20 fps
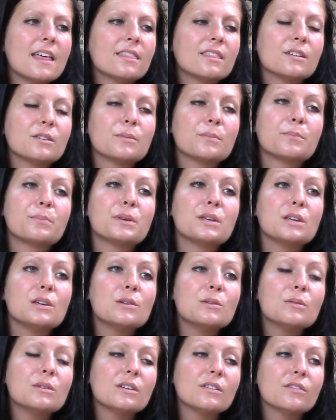They're
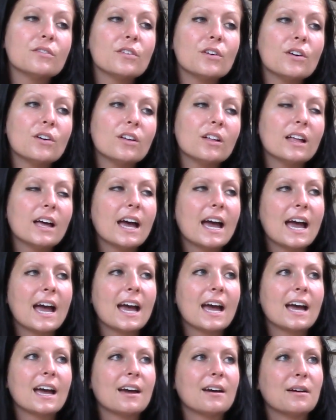beautiful.
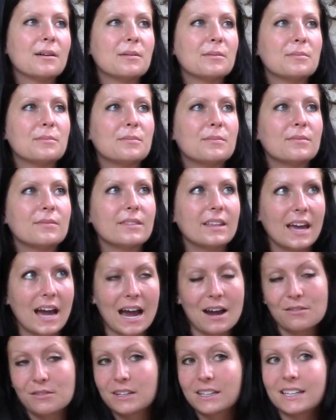
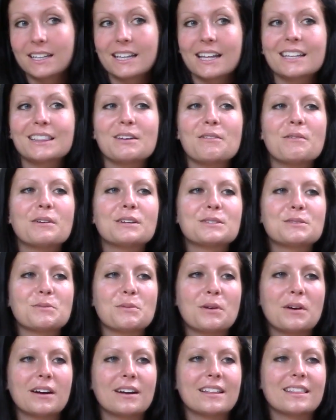I really like the ones
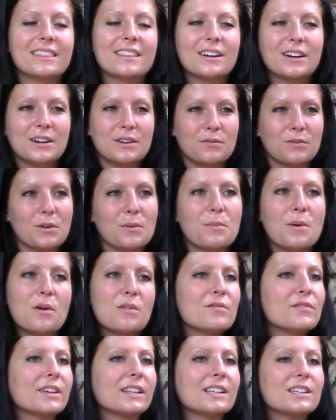where they're in
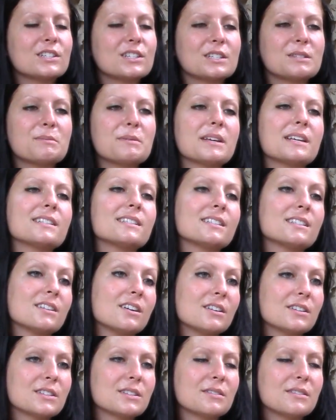remote villages because it's
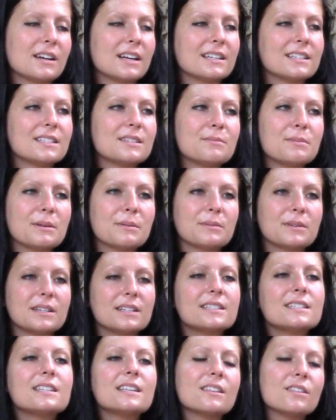also nice to be able
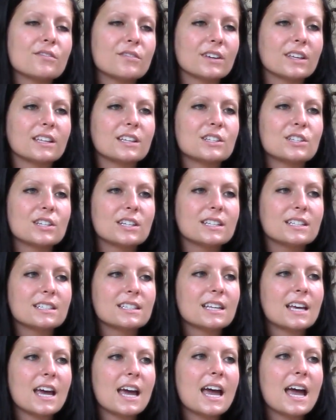to see the villages
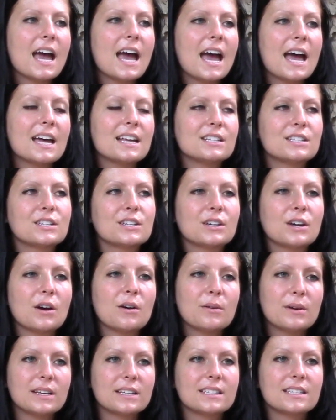and to
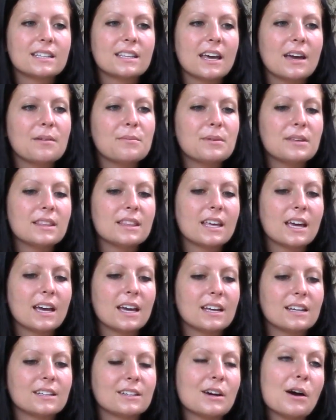go into them and
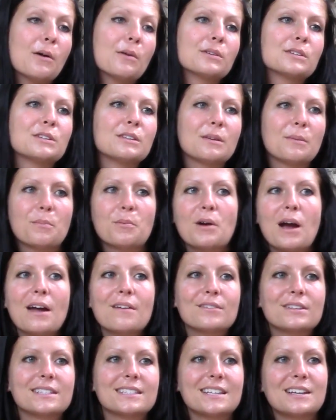then go to the
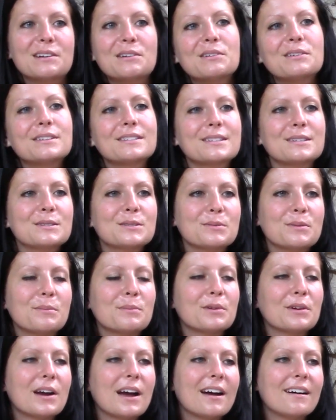private sinkholes and
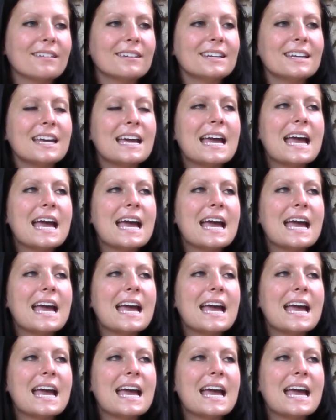swim around.